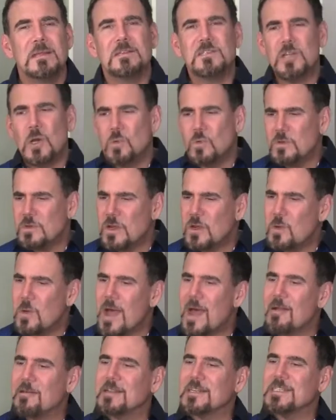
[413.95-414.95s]
Don't know
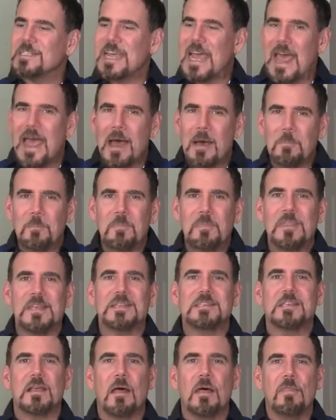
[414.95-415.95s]
how to tap
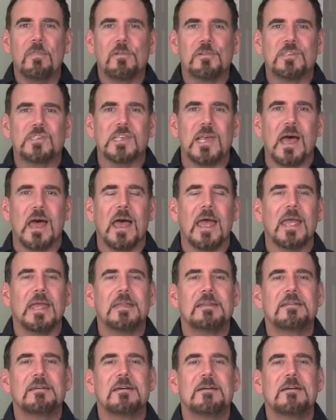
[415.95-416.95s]
this other
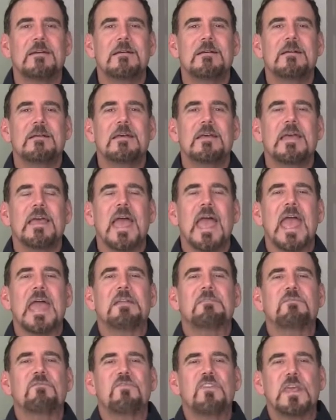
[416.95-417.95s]
side
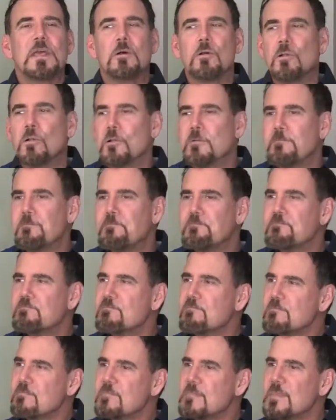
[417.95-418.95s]
and feel
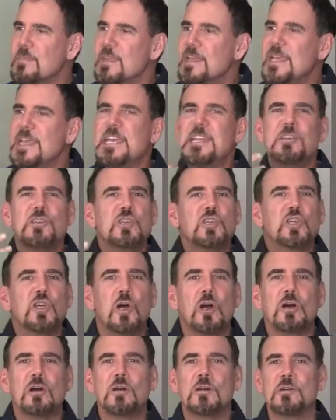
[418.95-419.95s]
in
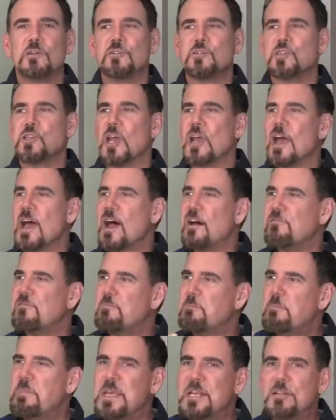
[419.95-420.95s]
charge
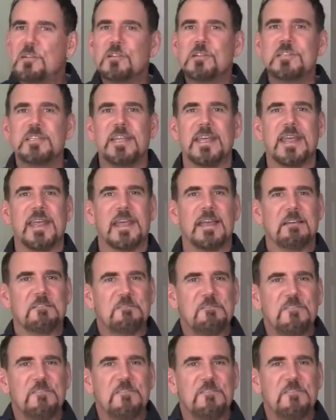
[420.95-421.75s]
of building a